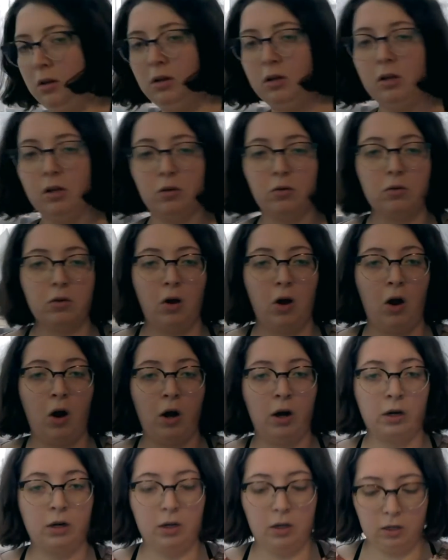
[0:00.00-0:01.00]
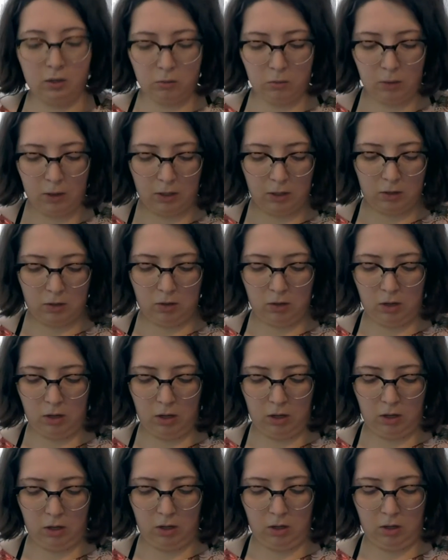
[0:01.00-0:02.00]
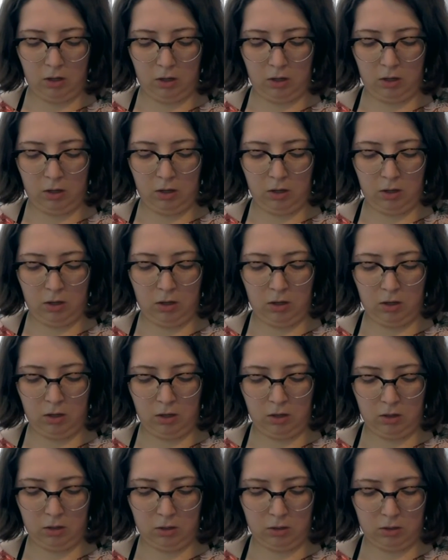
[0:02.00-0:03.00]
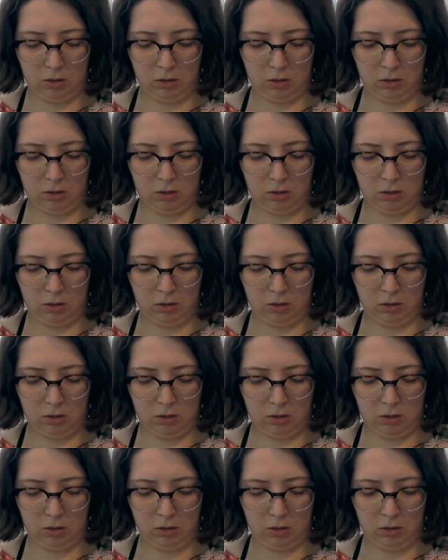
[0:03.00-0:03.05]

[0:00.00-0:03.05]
Use our cutting wire and